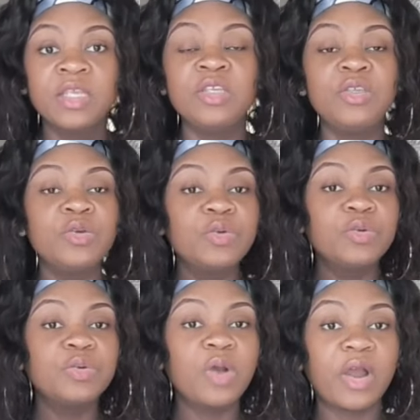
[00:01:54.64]

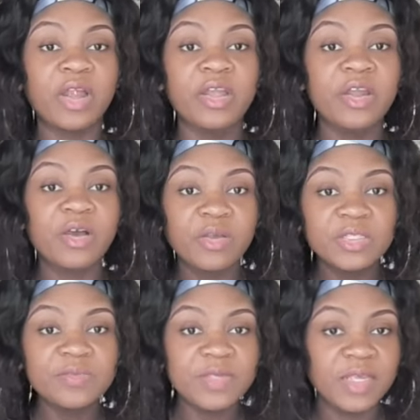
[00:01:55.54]
You are not going
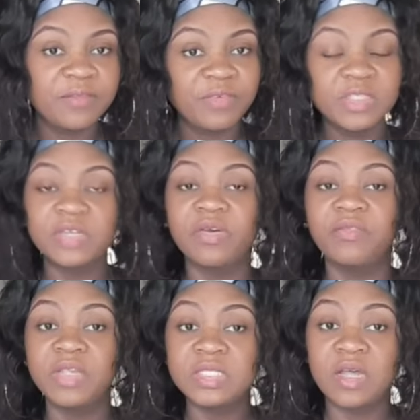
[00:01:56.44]
to be in front of a
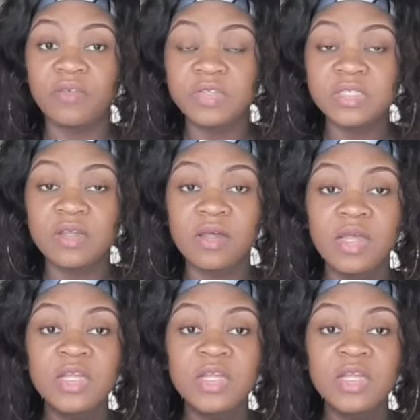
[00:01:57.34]
visa officer.